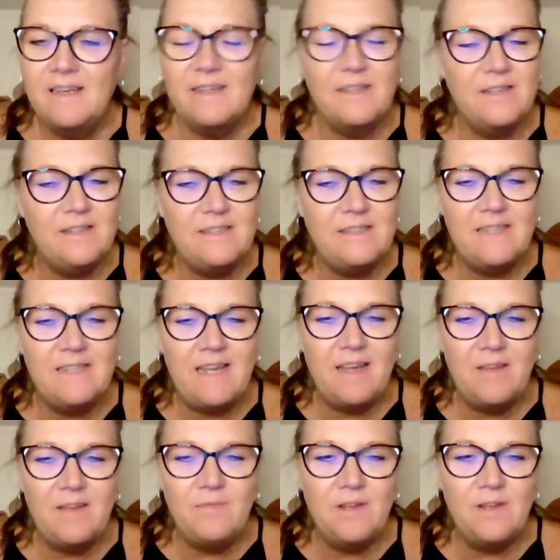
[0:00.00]
Good to
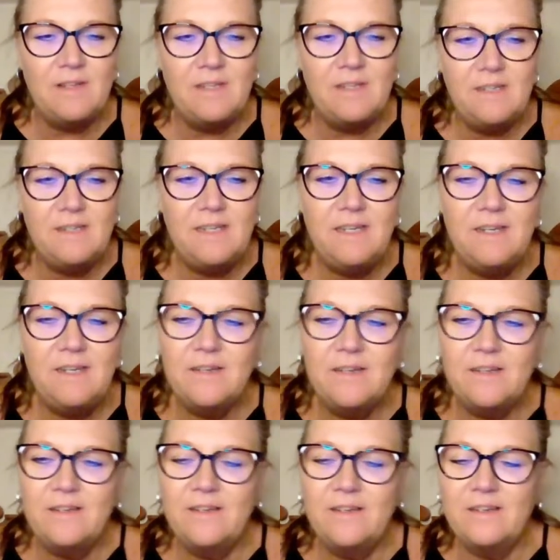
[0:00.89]
have y'all in
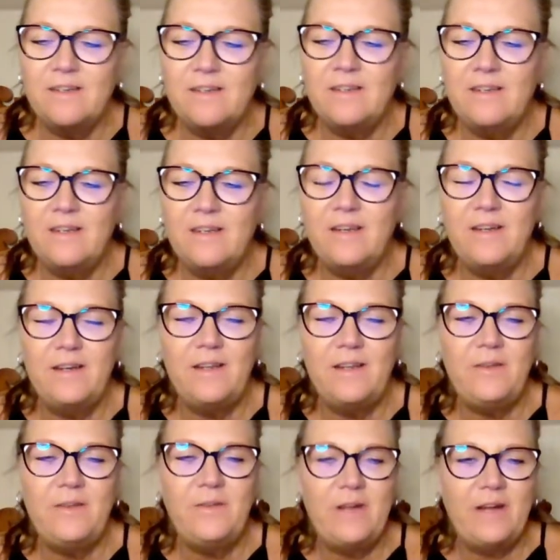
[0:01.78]
here.
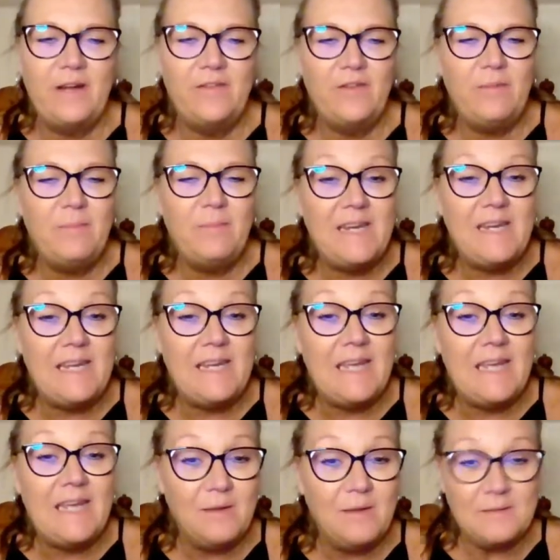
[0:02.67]
Hello, everybody
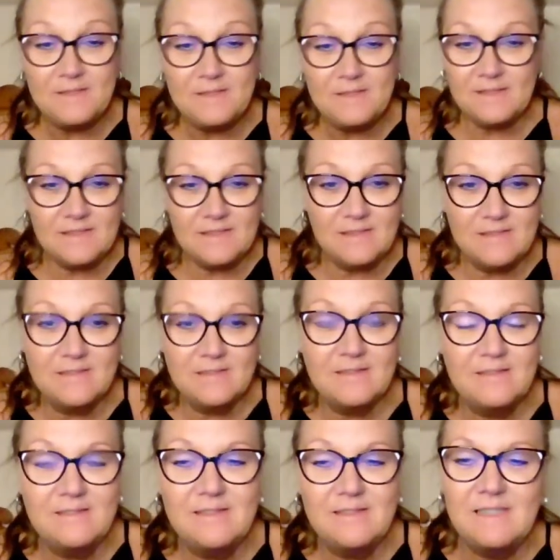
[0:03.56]
else
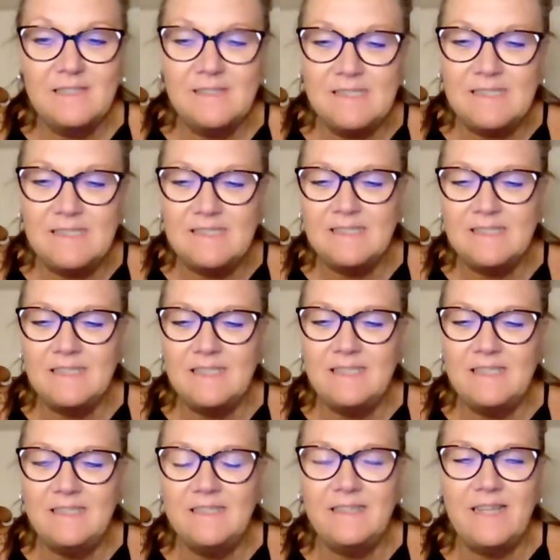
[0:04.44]
that's
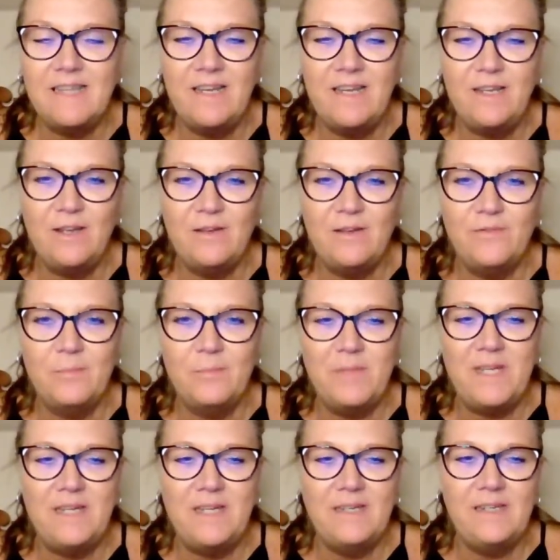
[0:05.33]
listening. Thank y'all for
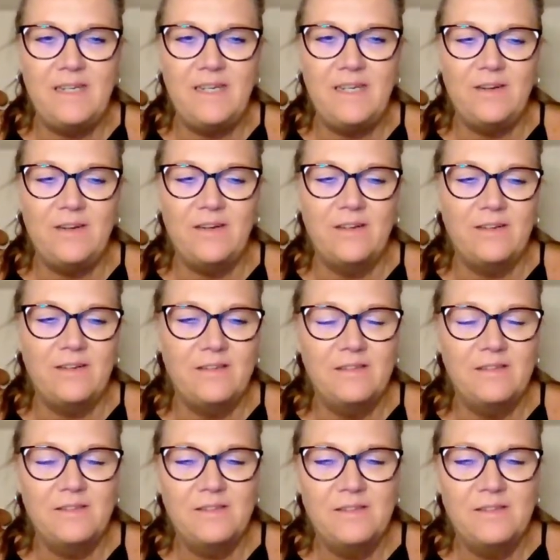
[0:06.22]
being here.